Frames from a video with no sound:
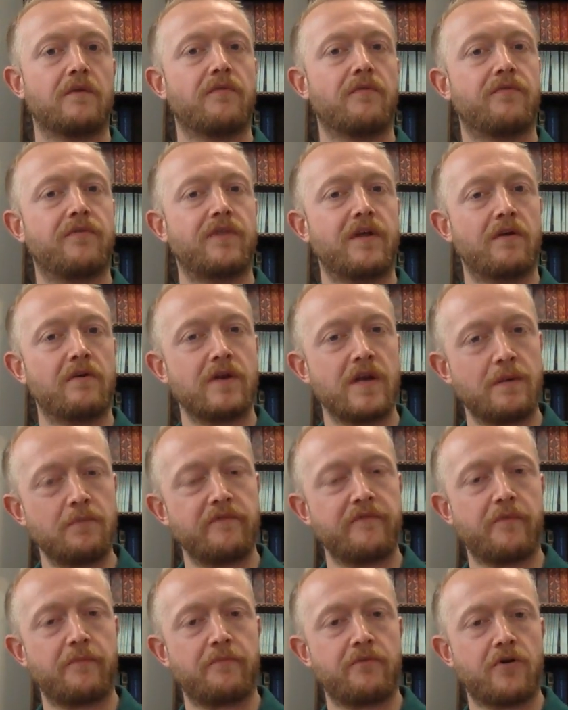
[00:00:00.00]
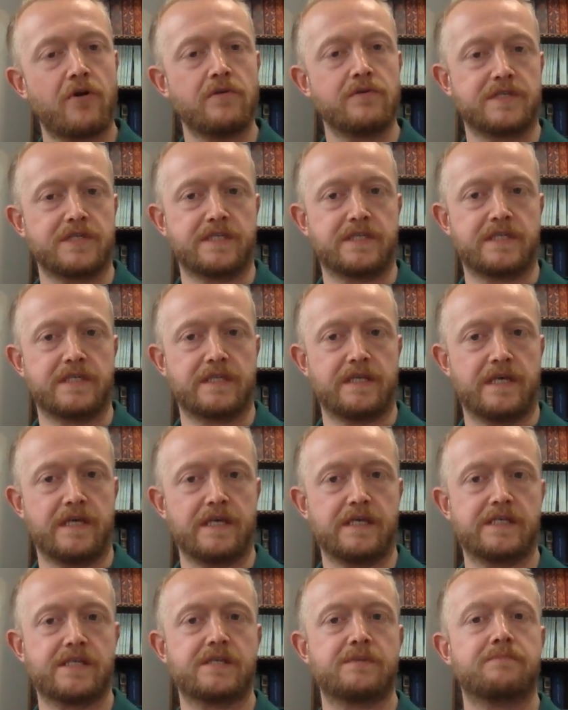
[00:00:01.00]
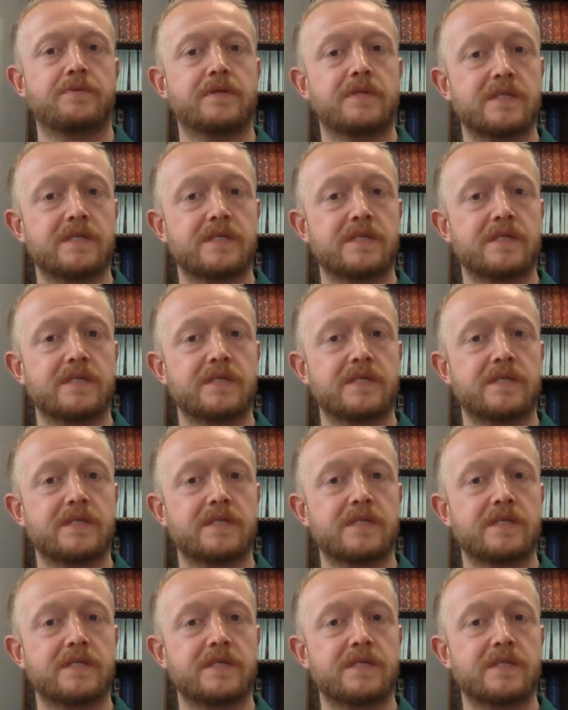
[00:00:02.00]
There are a number of approaches to this,